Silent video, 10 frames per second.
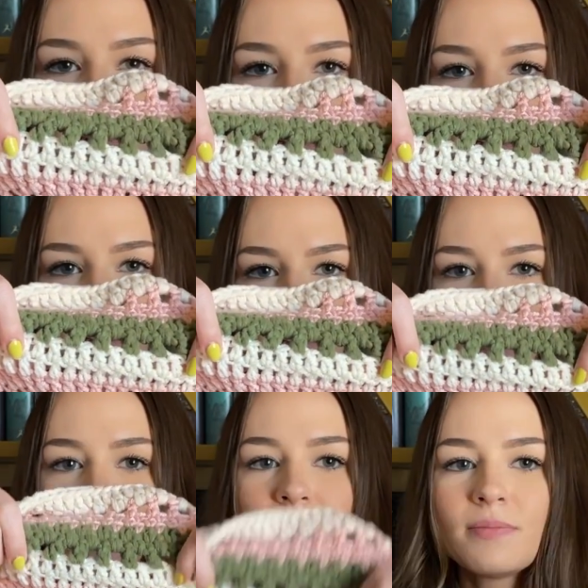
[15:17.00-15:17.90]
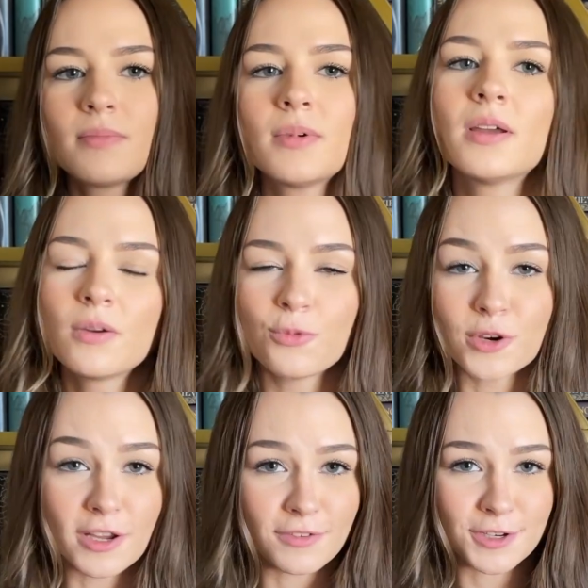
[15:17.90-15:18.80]
color when
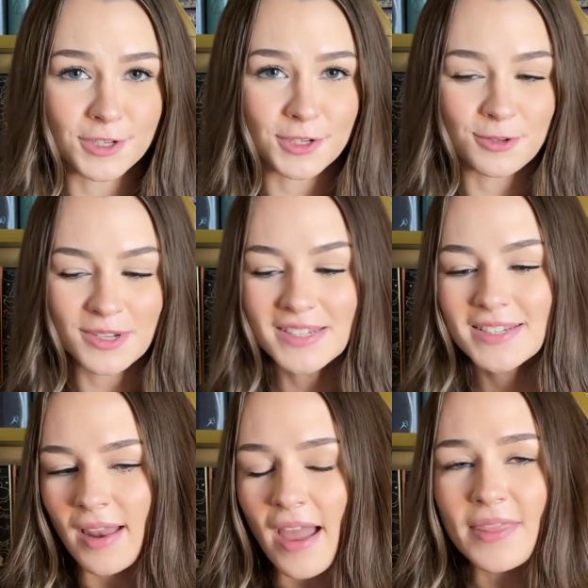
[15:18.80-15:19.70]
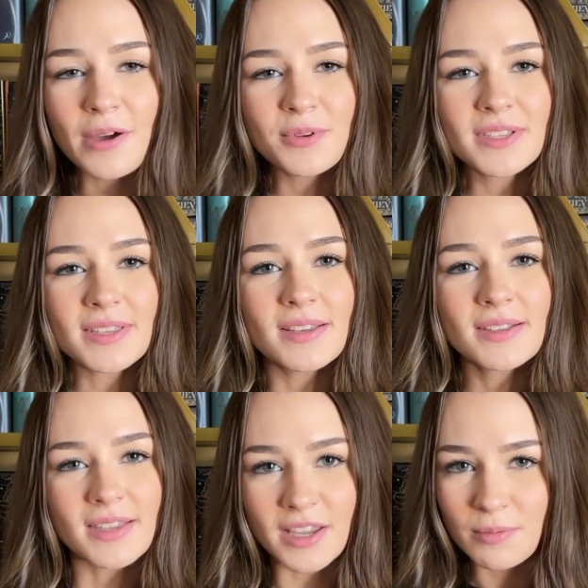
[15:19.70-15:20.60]
I eventually do it. And that was the
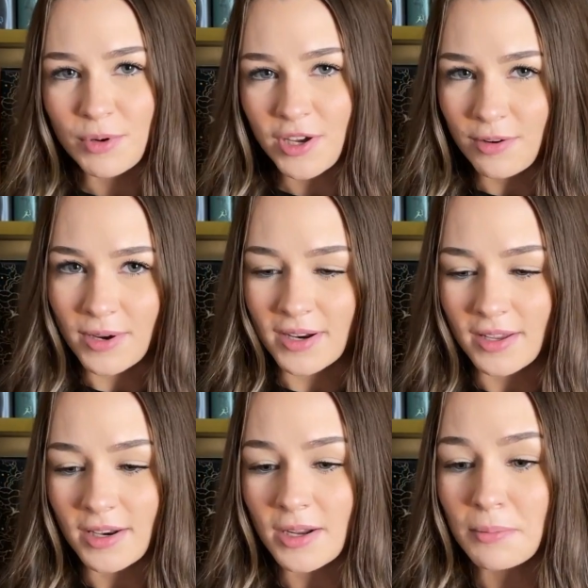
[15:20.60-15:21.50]
second book I read in